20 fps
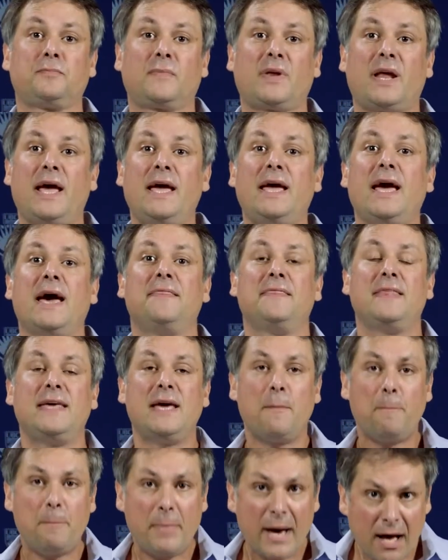Okay, and the
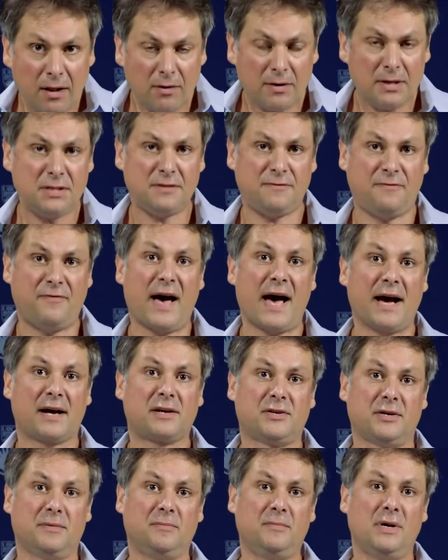appellant's
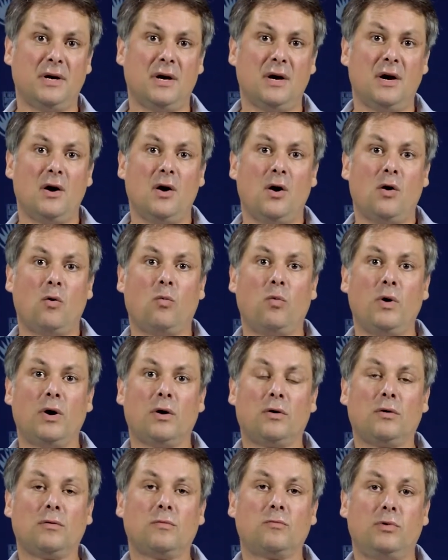factum
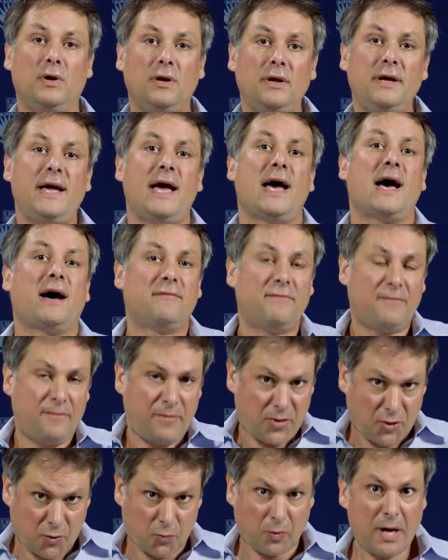will really
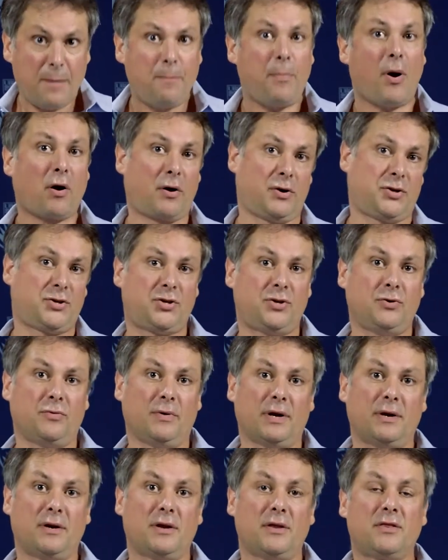have 3 parts to
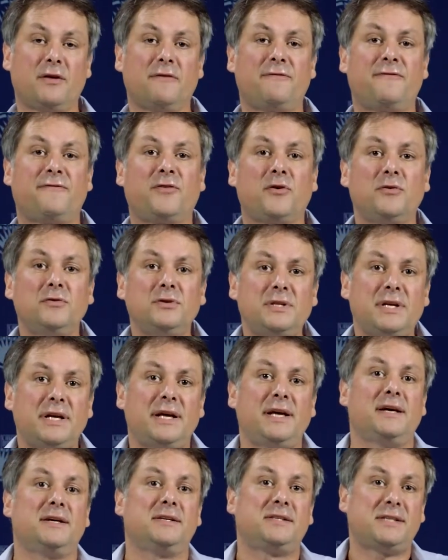it. The first
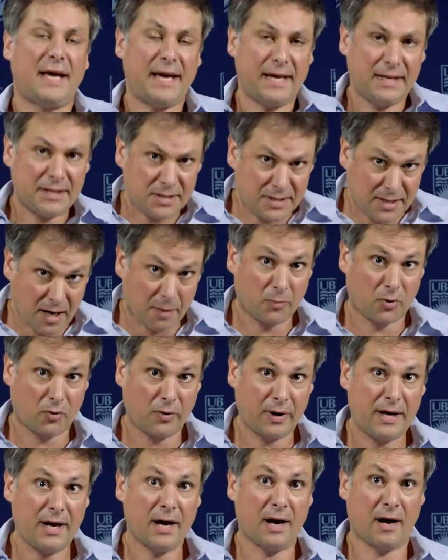is a
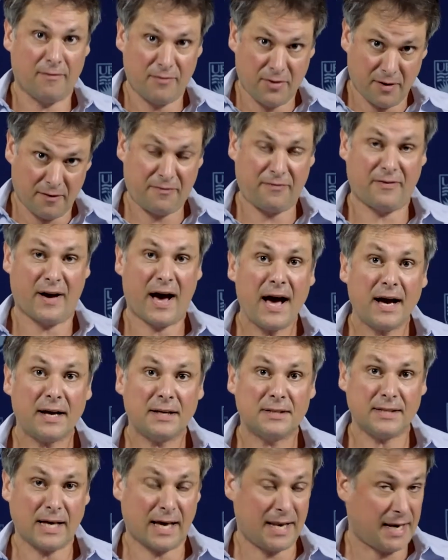summary of the
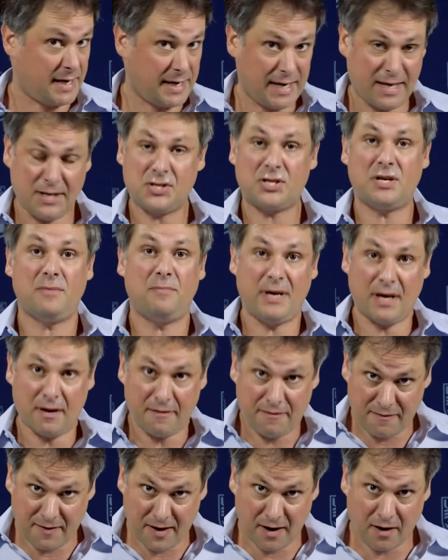facts, and it needs to be a
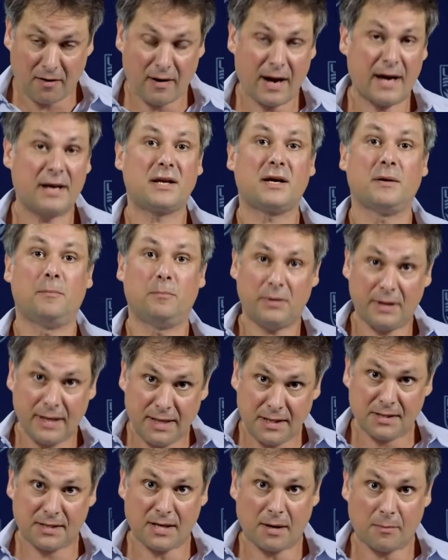fair and
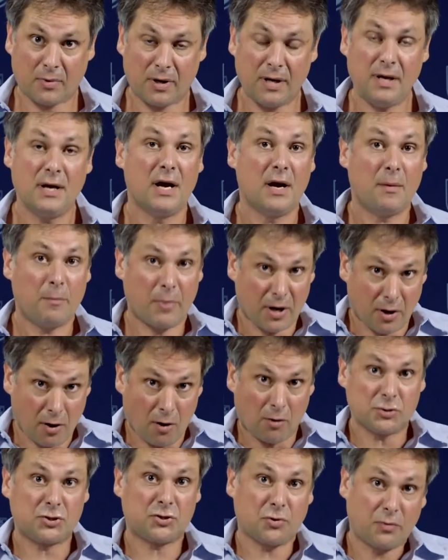complete summary, but it
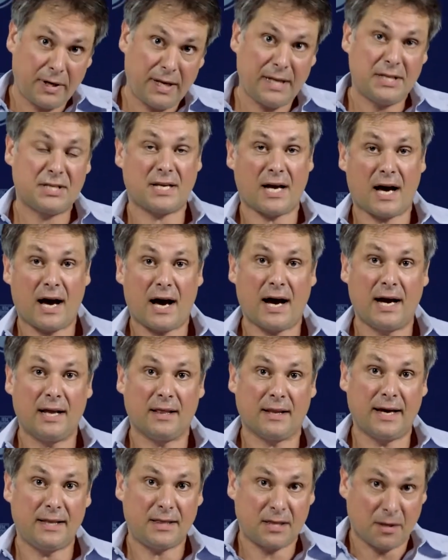also needs to
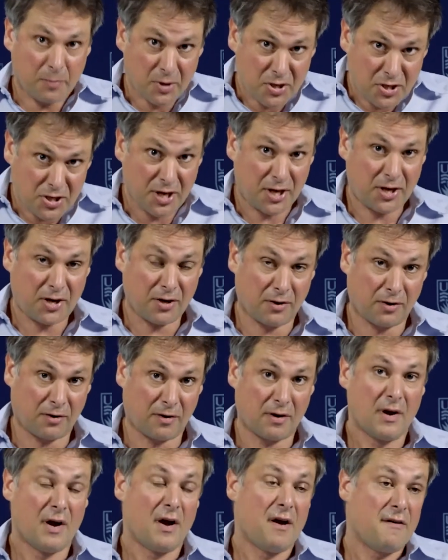highlight the
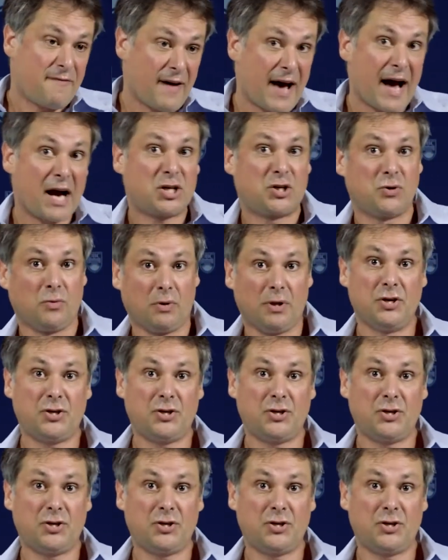particular factual